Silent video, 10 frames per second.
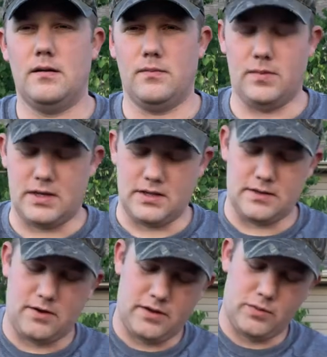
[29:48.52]
because
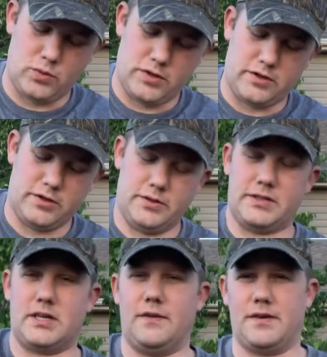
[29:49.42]
of all the wood glue and
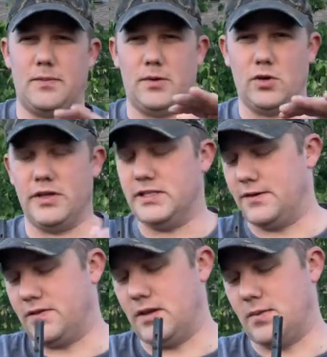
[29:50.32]
stuff, it can be real easy
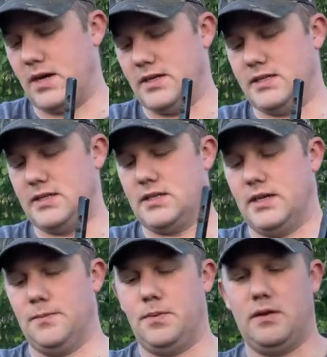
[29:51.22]
for them to kind of
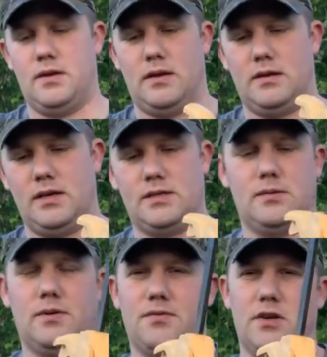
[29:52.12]
slip and get
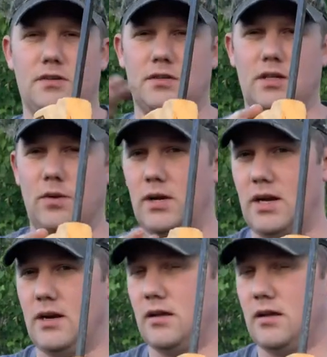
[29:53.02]
some differential. So there we got it